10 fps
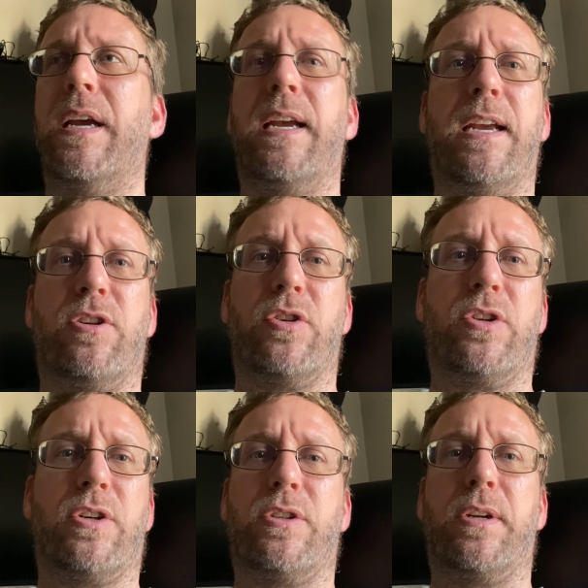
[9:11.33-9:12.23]
it just
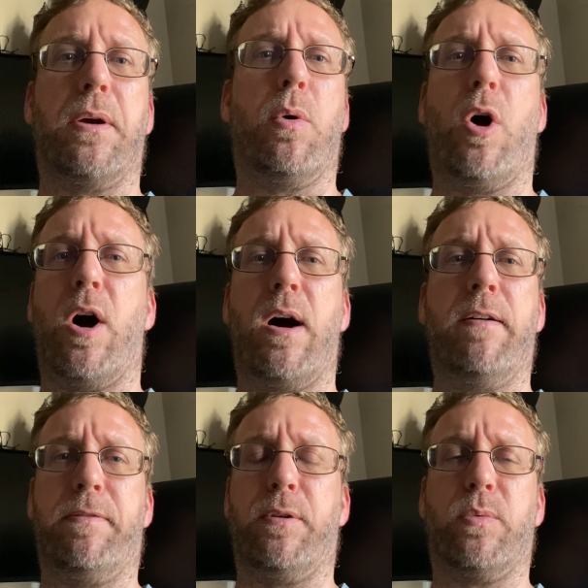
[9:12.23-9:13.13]
starts to go
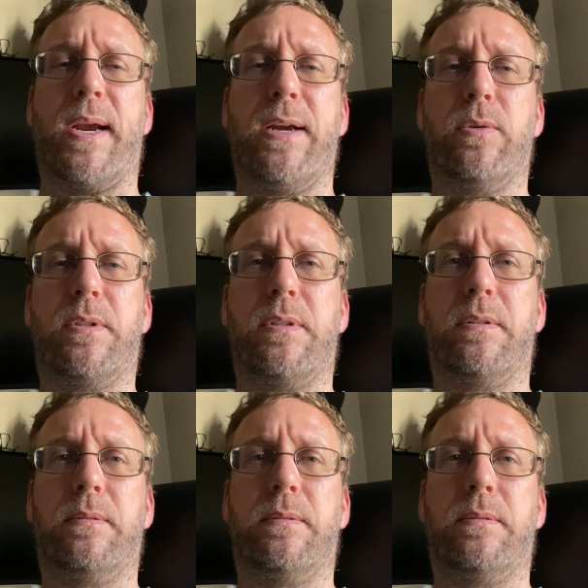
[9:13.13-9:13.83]
off the rails.